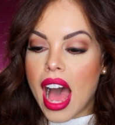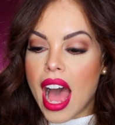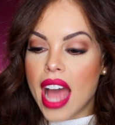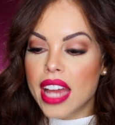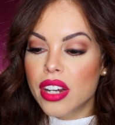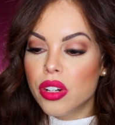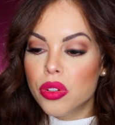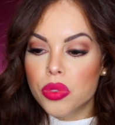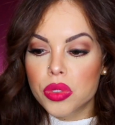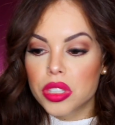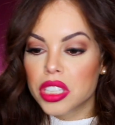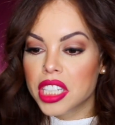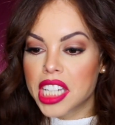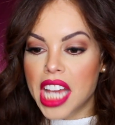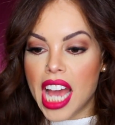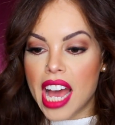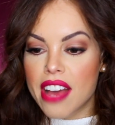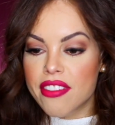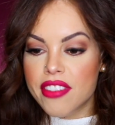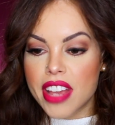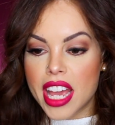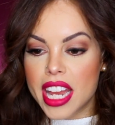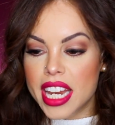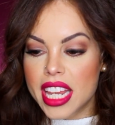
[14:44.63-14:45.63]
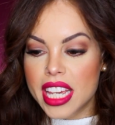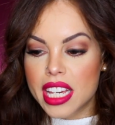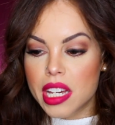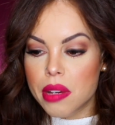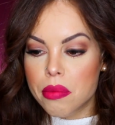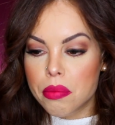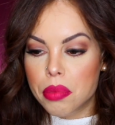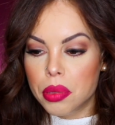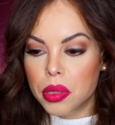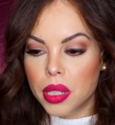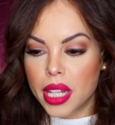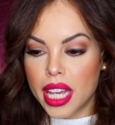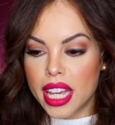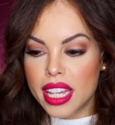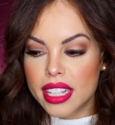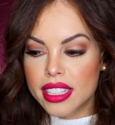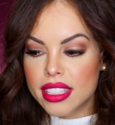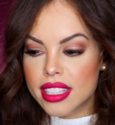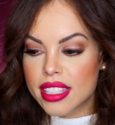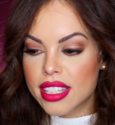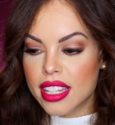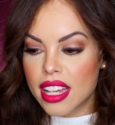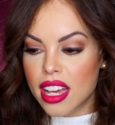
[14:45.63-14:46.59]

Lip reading: I don't really have any complaints.